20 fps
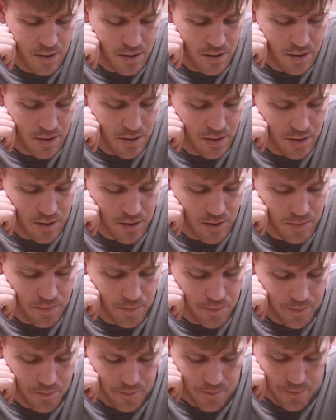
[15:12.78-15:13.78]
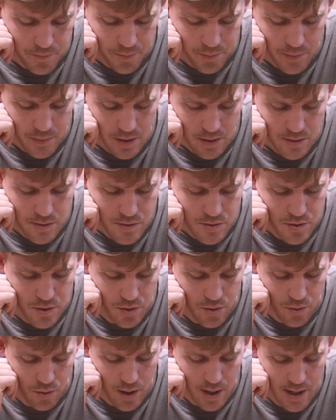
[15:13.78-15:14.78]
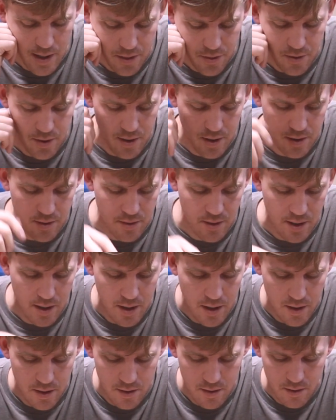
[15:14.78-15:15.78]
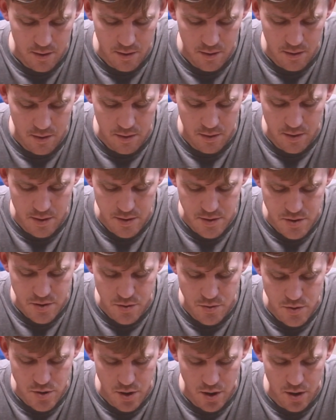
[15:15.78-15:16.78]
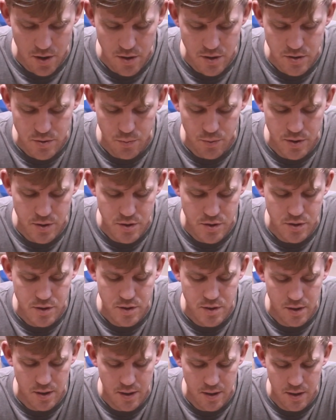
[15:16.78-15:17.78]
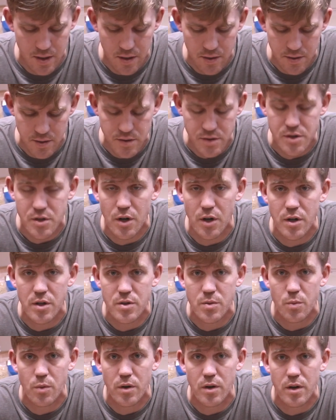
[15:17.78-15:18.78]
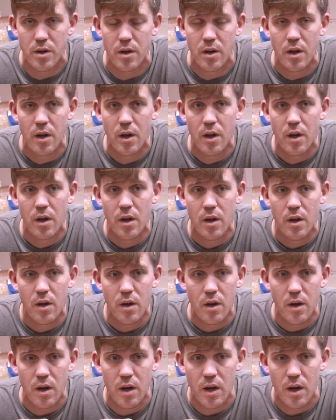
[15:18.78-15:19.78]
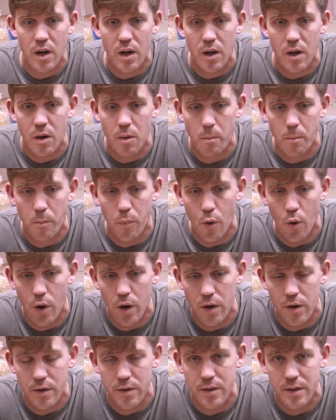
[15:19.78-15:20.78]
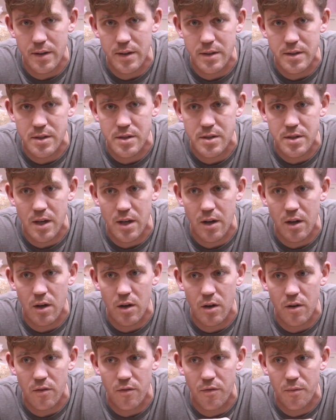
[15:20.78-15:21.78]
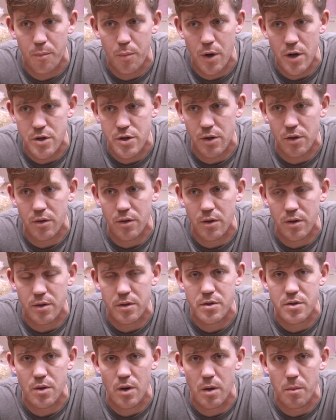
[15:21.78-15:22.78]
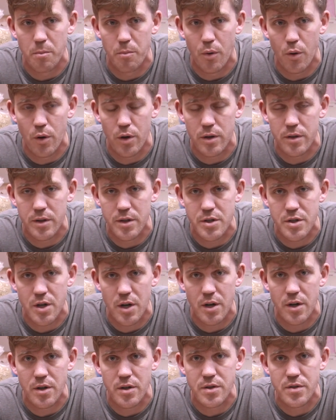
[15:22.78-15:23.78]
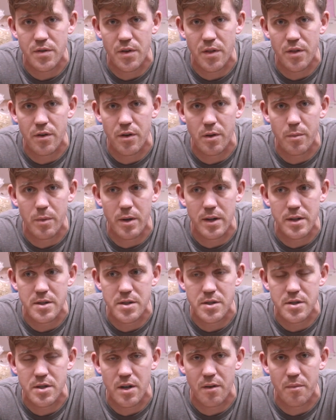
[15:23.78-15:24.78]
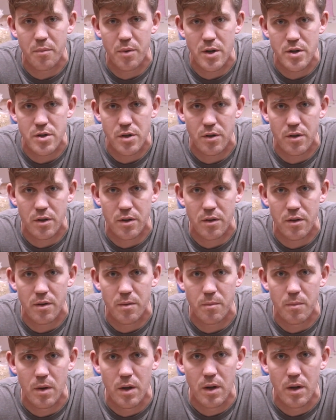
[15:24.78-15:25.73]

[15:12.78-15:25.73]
So I think that these two jars, which just, again, these jars were boiled instead of pressure cooked. So I boiled the jars for 30 minutes instead of pressure cooked them.